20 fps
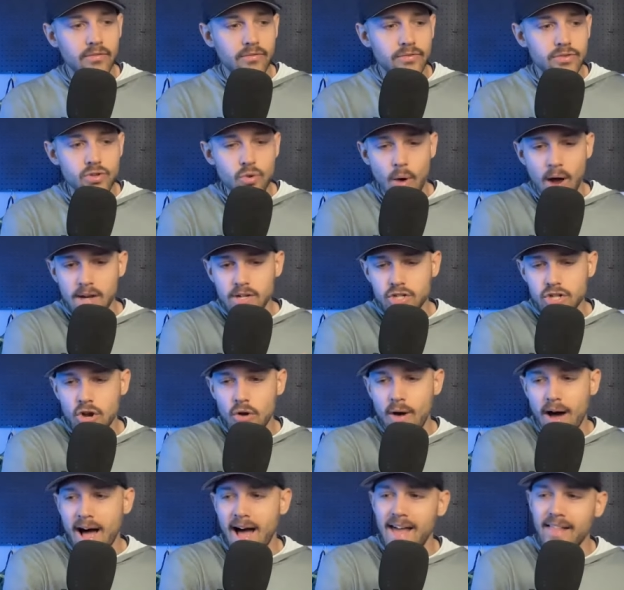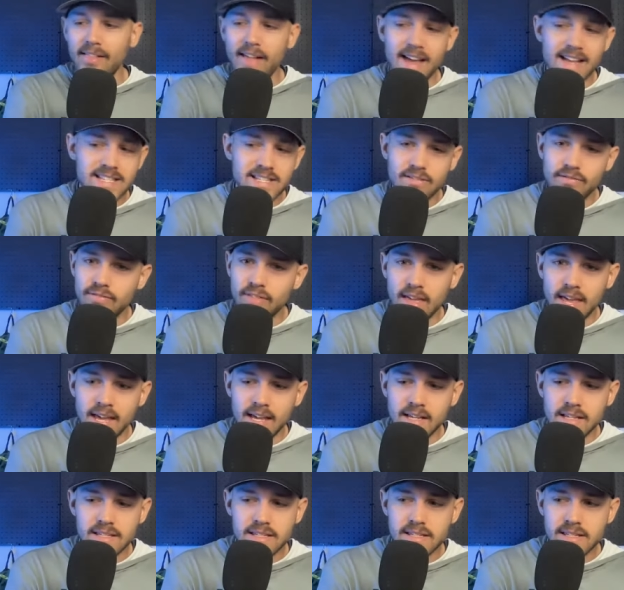Do I show highlights of
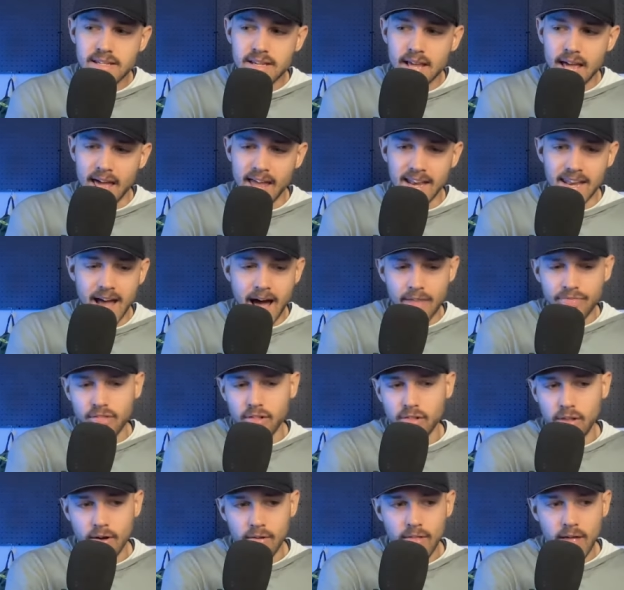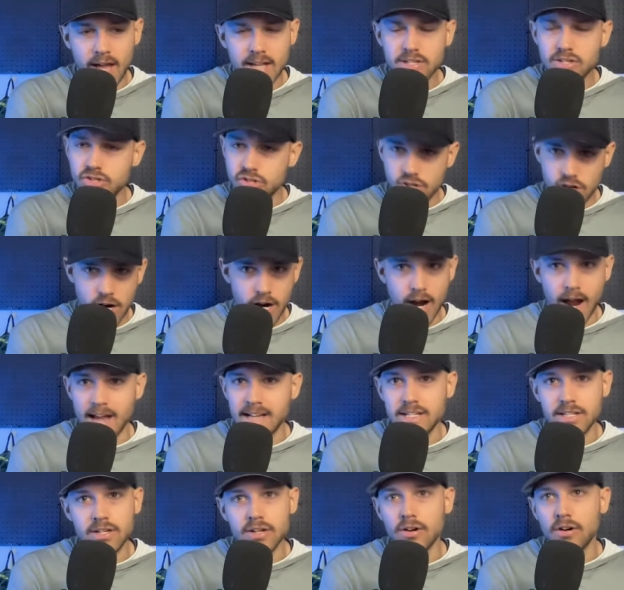things and not the lowlights? Sure, I
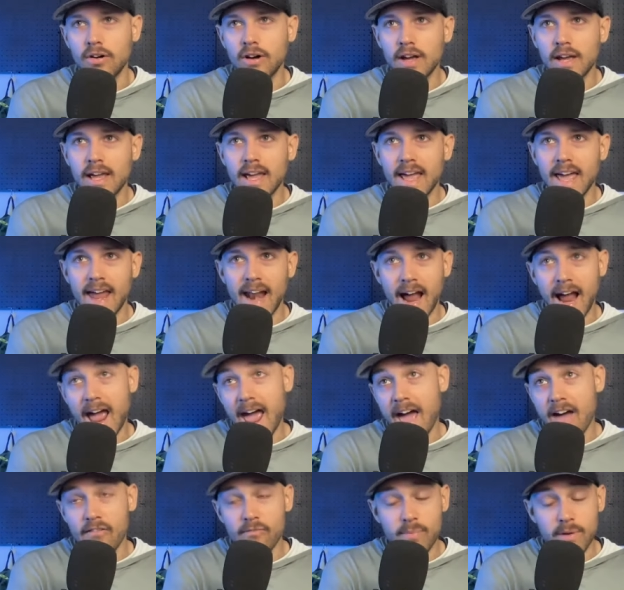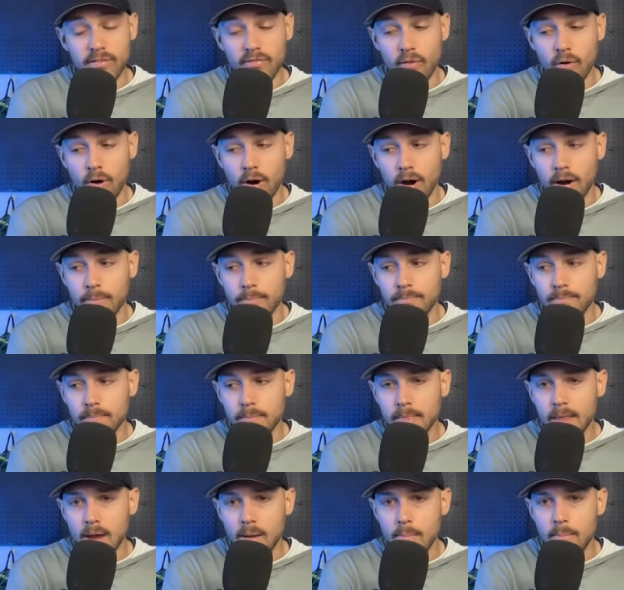do. And I have before.
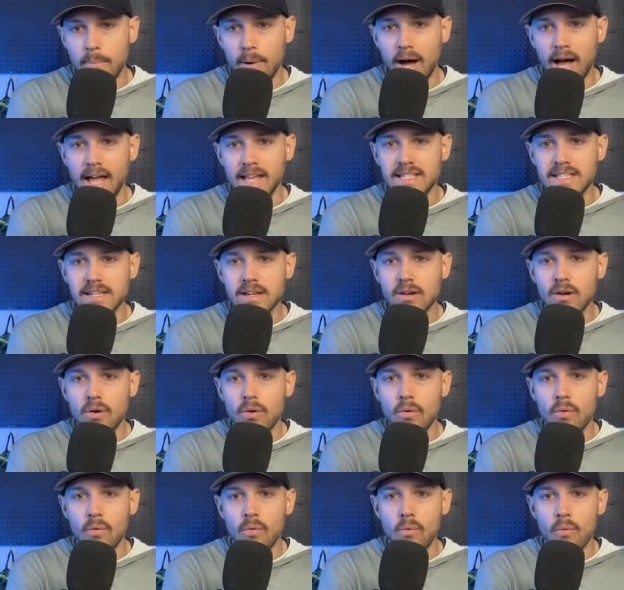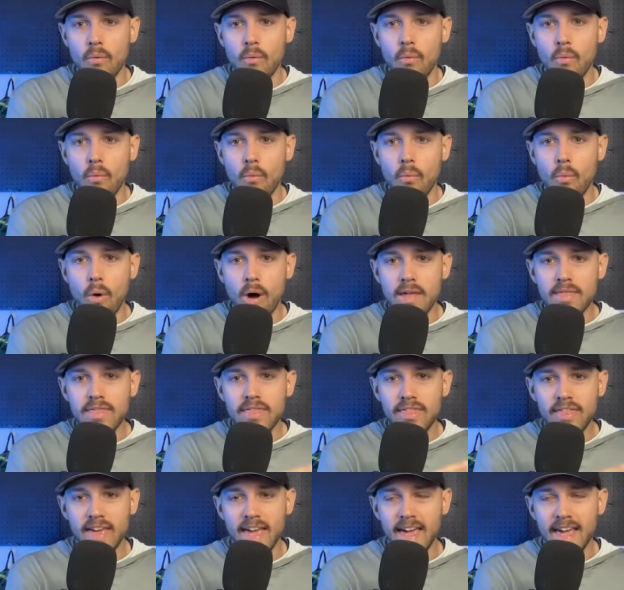But
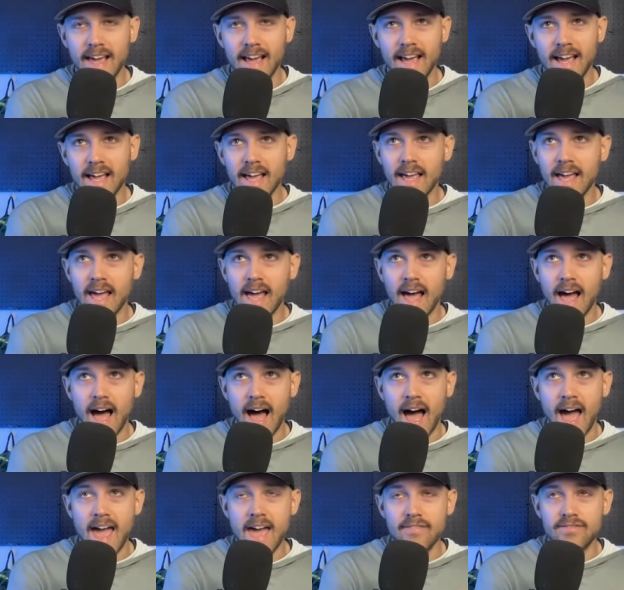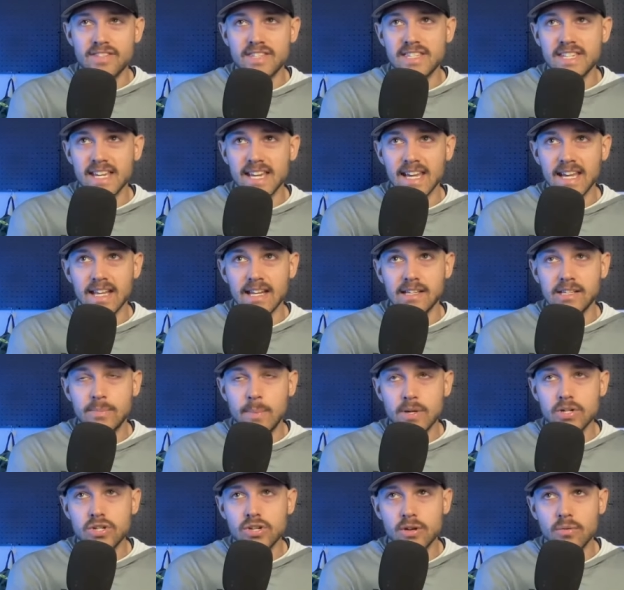one thing I have seen,
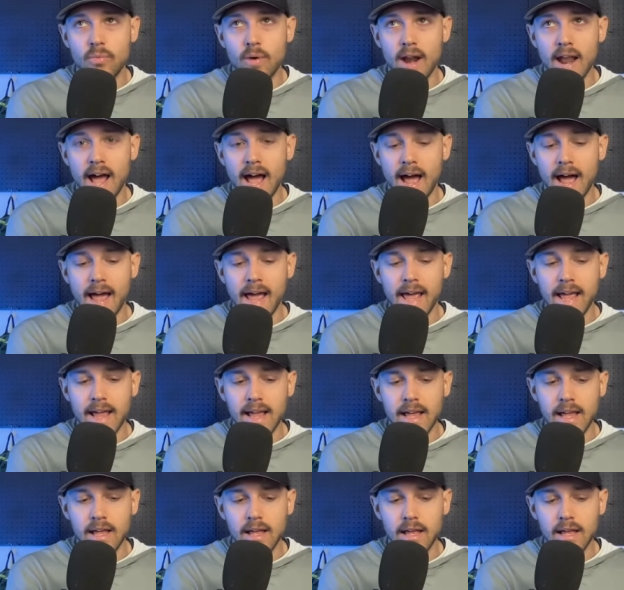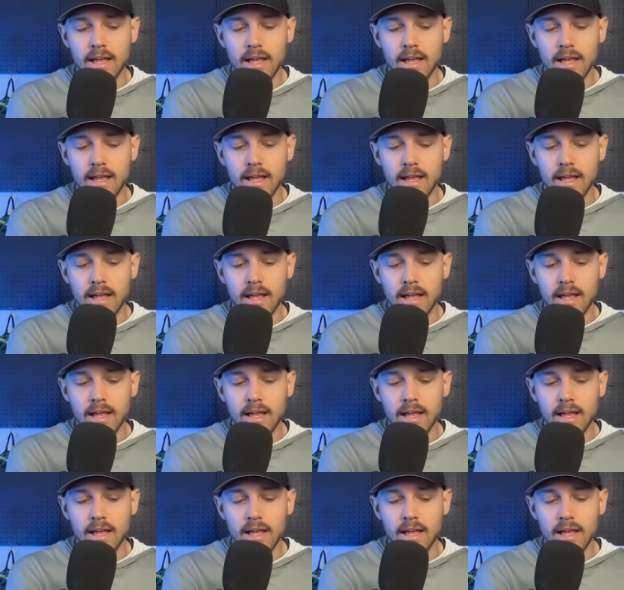especially when I